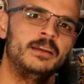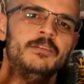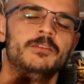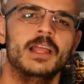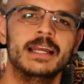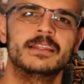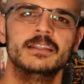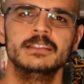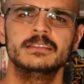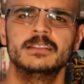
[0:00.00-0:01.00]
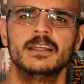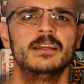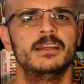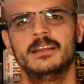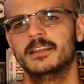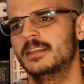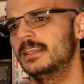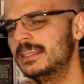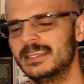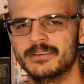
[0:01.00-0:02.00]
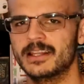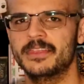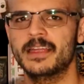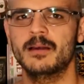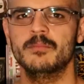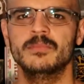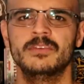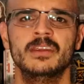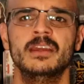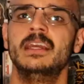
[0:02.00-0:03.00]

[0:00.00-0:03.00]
If you like the list, give it a thumbs.